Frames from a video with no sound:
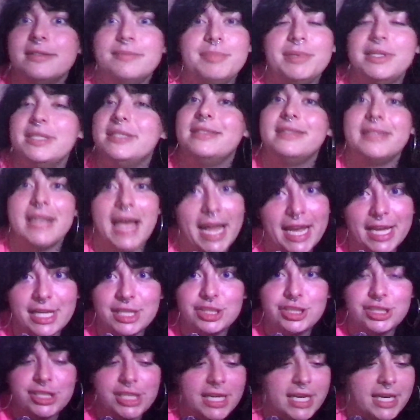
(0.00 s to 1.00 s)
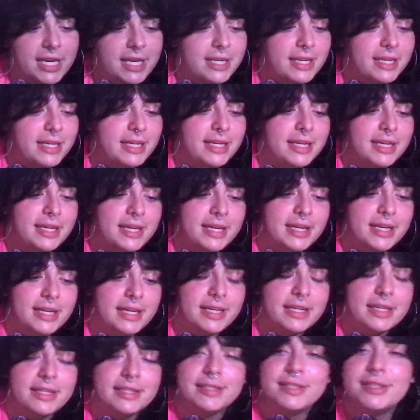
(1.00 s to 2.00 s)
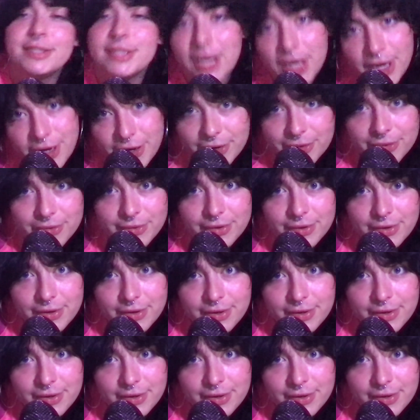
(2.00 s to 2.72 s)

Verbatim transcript: be saying shit so